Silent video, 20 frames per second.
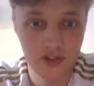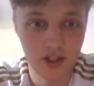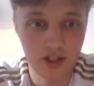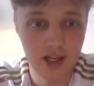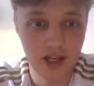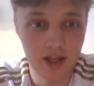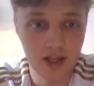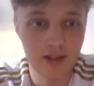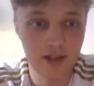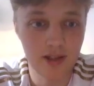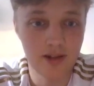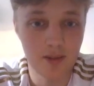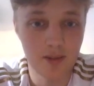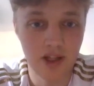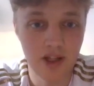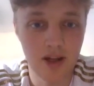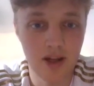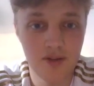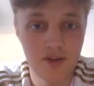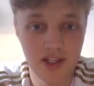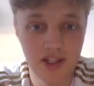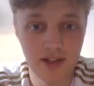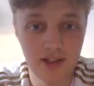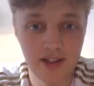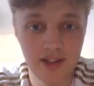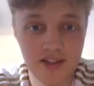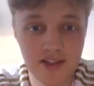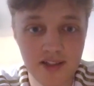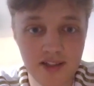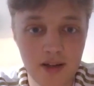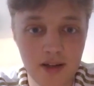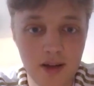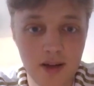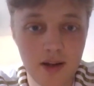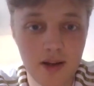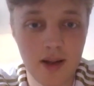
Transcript: here, like the playoffs at least,